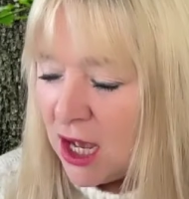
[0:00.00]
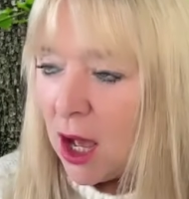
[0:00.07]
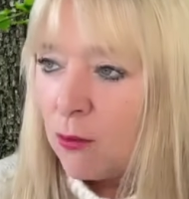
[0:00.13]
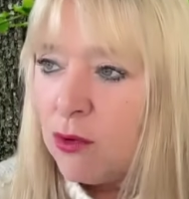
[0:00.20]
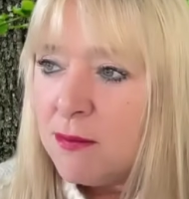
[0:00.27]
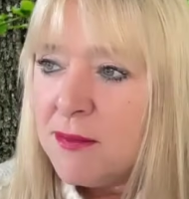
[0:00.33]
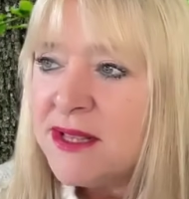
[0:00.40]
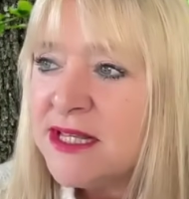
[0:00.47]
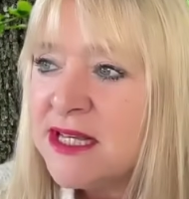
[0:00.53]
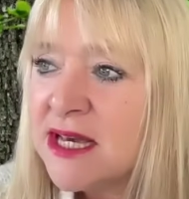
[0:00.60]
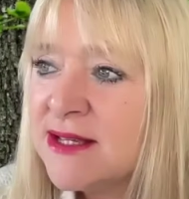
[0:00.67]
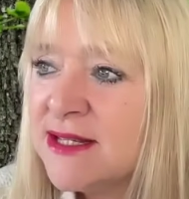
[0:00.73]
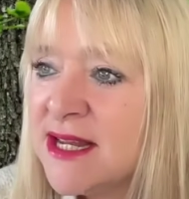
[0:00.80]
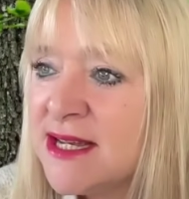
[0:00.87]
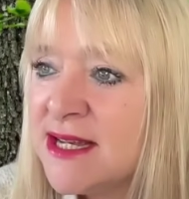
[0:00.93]
A woman the
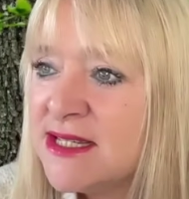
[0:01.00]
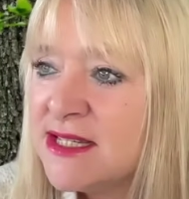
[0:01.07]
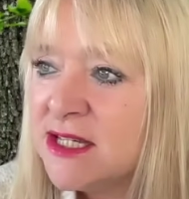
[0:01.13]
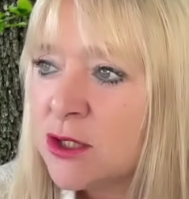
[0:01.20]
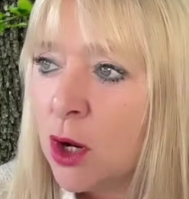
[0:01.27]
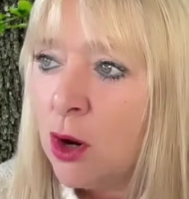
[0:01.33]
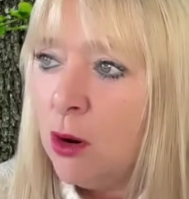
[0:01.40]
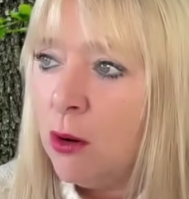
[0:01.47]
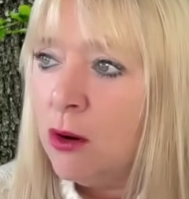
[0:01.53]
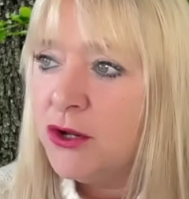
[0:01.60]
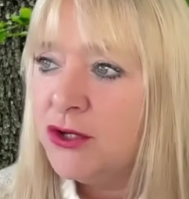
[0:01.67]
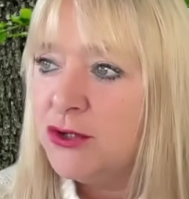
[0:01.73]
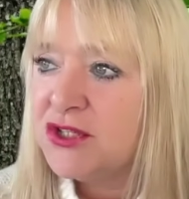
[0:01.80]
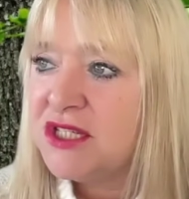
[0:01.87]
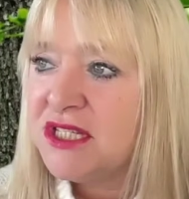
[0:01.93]
other day said, "Oh,
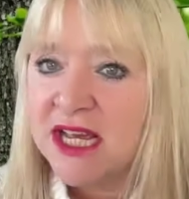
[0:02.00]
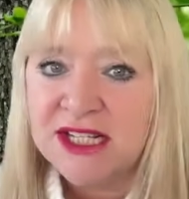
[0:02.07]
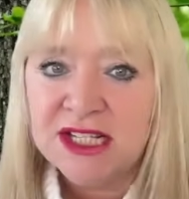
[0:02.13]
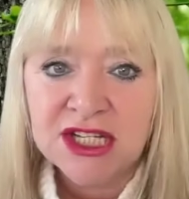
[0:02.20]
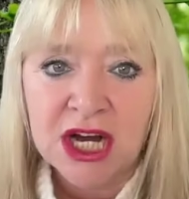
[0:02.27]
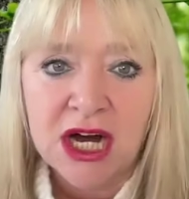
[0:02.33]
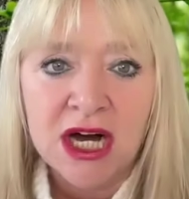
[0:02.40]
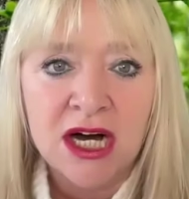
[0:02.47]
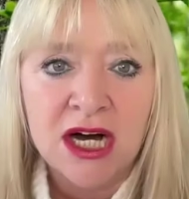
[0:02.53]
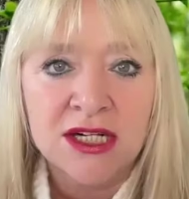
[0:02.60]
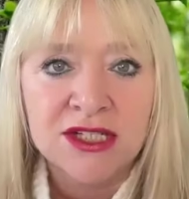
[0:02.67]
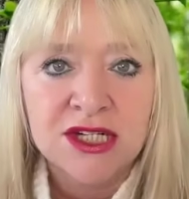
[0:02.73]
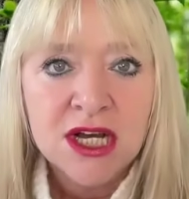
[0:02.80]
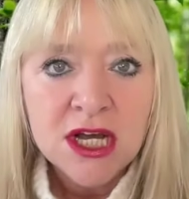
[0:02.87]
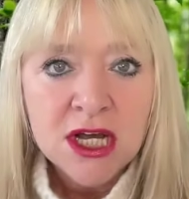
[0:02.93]
you said
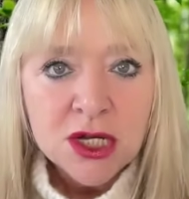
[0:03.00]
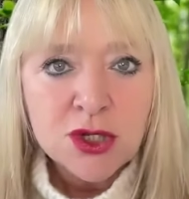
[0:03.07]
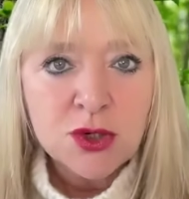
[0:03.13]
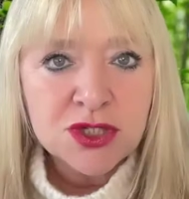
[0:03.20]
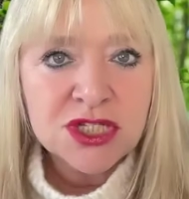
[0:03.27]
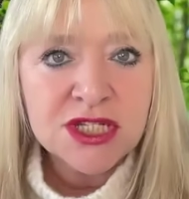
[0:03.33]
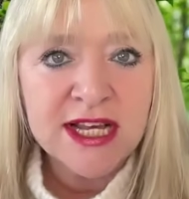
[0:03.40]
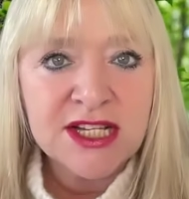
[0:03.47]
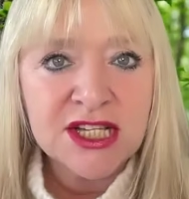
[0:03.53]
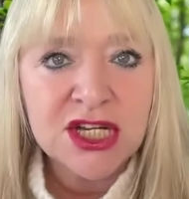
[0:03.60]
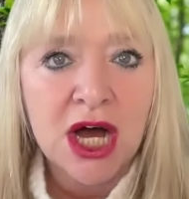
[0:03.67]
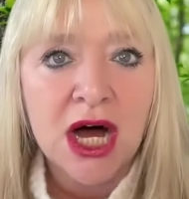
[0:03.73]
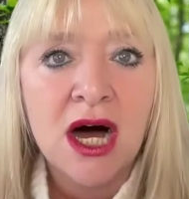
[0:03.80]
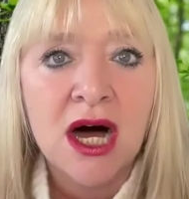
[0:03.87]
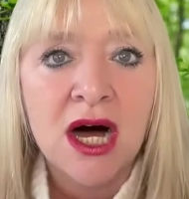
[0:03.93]
tard. You said
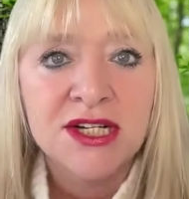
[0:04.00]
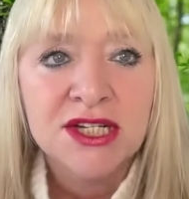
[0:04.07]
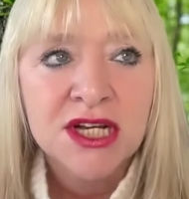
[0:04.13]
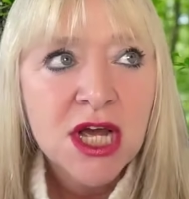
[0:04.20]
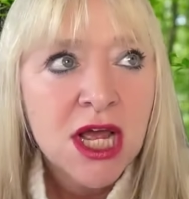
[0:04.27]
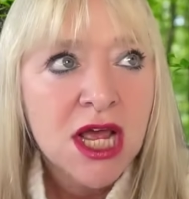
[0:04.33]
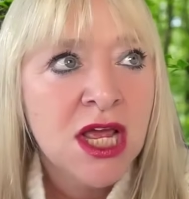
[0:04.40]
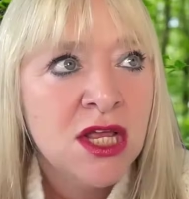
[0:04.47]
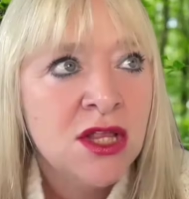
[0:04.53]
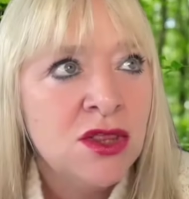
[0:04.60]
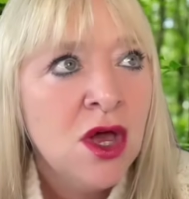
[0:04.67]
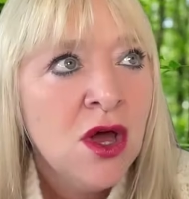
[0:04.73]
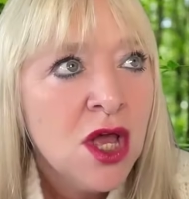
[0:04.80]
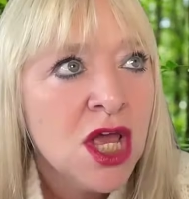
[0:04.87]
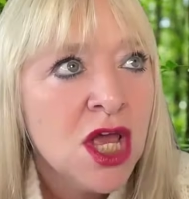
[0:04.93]
tard
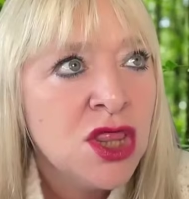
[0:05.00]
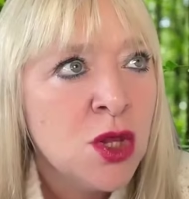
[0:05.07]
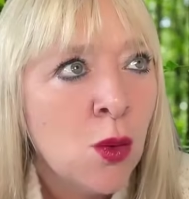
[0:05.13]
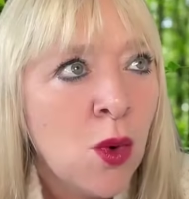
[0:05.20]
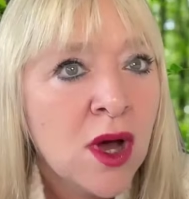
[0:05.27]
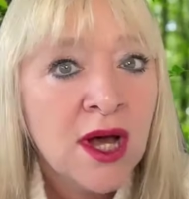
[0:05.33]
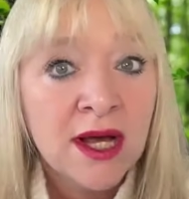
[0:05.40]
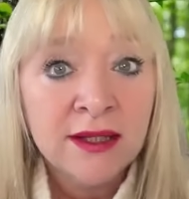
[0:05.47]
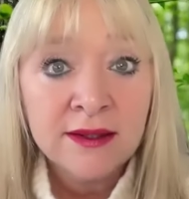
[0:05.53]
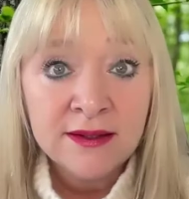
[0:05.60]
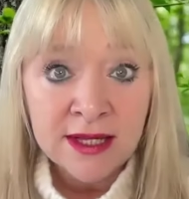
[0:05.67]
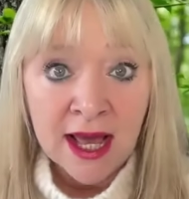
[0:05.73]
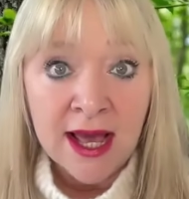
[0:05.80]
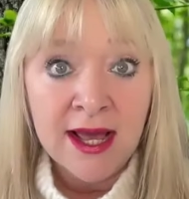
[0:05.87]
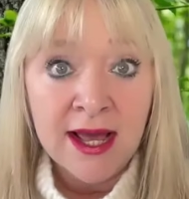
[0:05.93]
in the word."
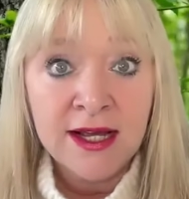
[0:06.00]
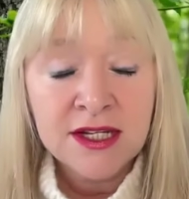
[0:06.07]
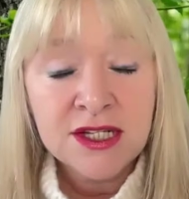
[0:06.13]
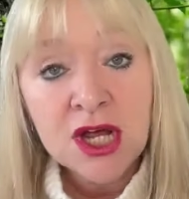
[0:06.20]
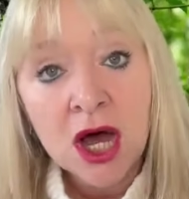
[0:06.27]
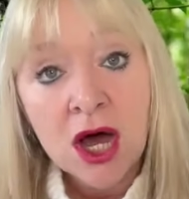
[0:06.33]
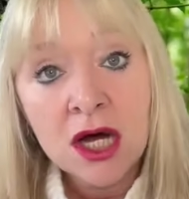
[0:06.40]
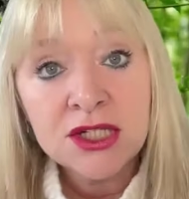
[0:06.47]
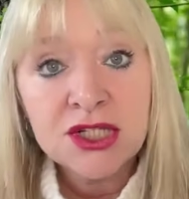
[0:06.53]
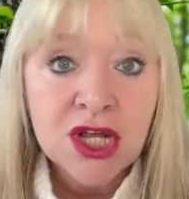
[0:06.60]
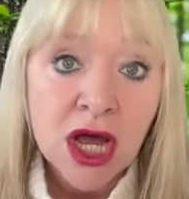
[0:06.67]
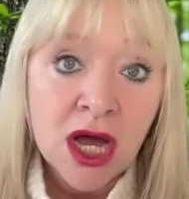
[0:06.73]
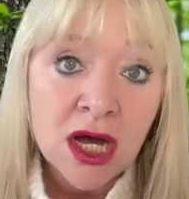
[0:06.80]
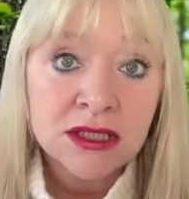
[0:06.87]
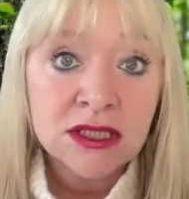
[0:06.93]
Yeah, tard,
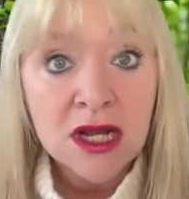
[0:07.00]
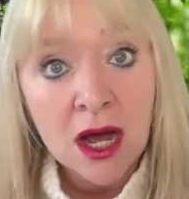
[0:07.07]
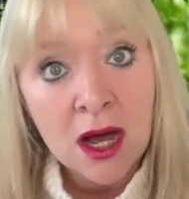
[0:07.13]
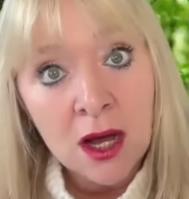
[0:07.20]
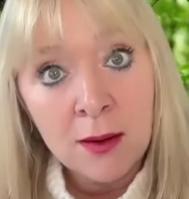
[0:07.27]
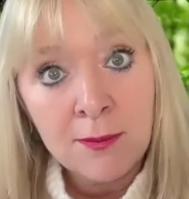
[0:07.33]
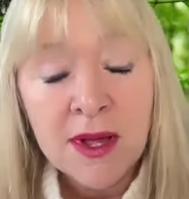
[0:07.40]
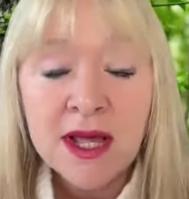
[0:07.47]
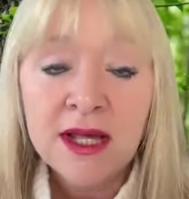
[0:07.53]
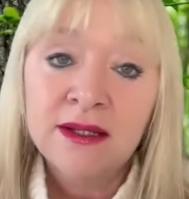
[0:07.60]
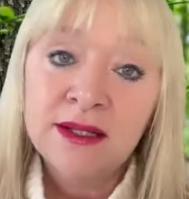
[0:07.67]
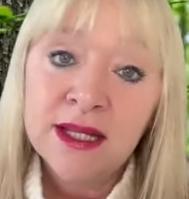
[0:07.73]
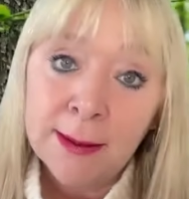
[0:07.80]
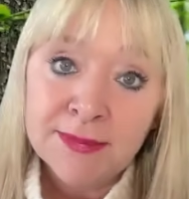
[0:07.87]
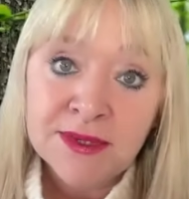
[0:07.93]
tard, tard.
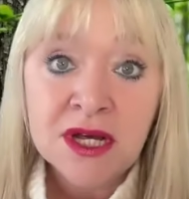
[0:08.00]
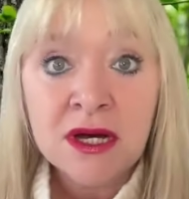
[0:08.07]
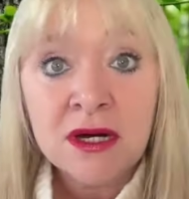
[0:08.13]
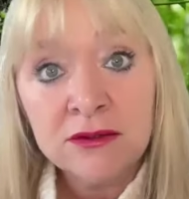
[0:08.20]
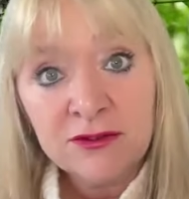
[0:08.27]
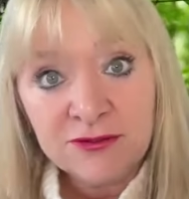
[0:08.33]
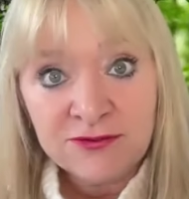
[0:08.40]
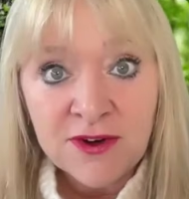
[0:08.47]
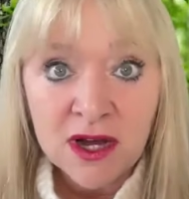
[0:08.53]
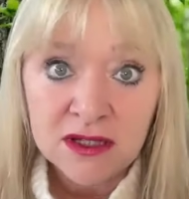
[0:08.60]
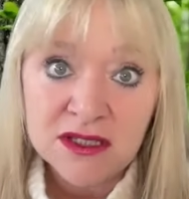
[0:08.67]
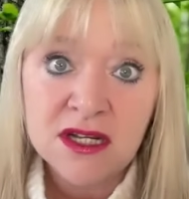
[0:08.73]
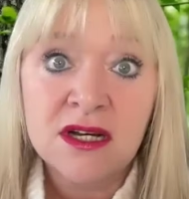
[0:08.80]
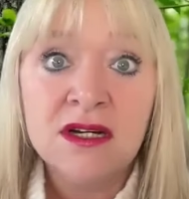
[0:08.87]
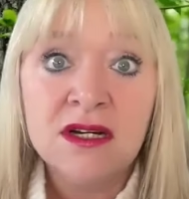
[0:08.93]
Neptard,
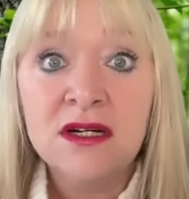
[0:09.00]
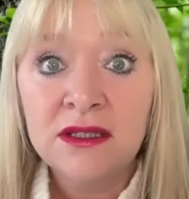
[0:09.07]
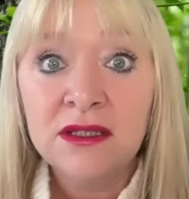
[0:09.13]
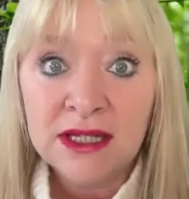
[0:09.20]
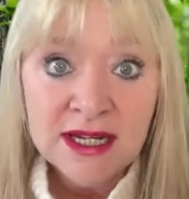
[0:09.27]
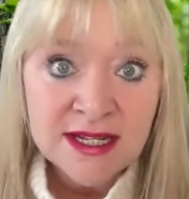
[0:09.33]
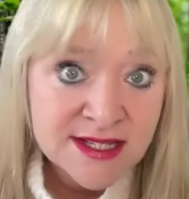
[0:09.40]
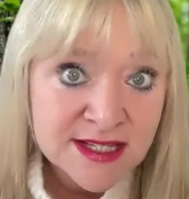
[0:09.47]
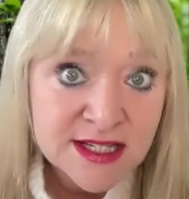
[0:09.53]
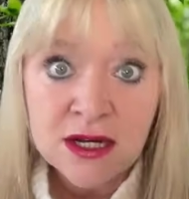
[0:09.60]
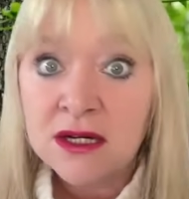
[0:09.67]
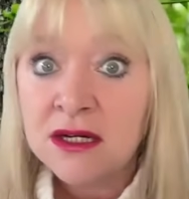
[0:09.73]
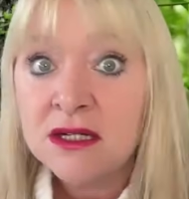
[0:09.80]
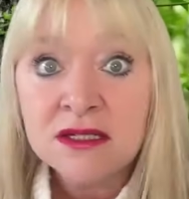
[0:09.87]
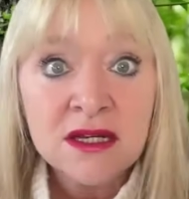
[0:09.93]
fucktard,
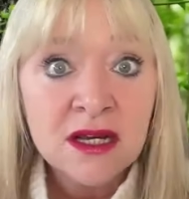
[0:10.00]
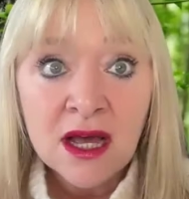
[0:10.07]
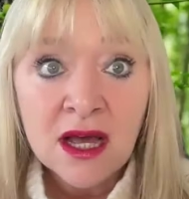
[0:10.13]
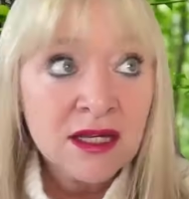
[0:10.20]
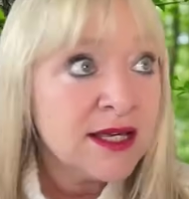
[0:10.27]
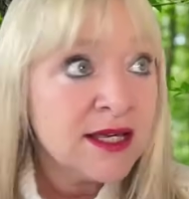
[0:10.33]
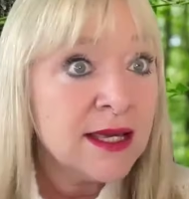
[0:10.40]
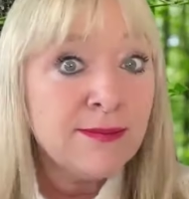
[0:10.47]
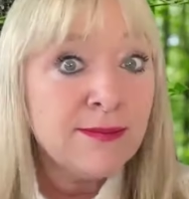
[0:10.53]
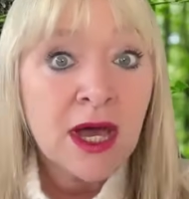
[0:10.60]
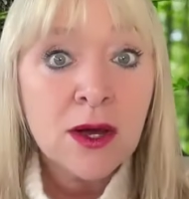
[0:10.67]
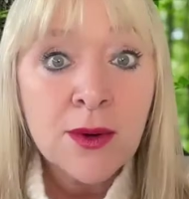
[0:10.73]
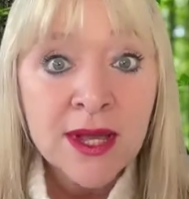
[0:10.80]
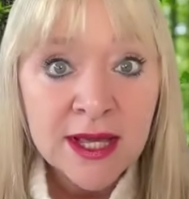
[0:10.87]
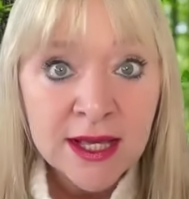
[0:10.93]
liztard. I could keep
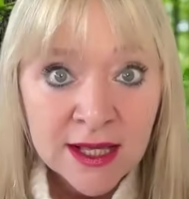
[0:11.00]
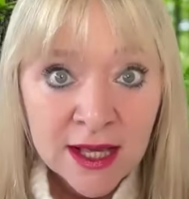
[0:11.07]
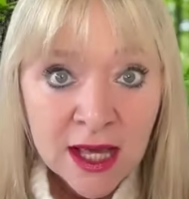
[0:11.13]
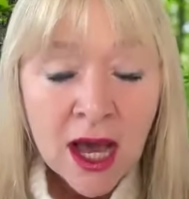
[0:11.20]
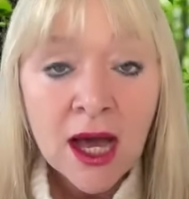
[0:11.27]
going.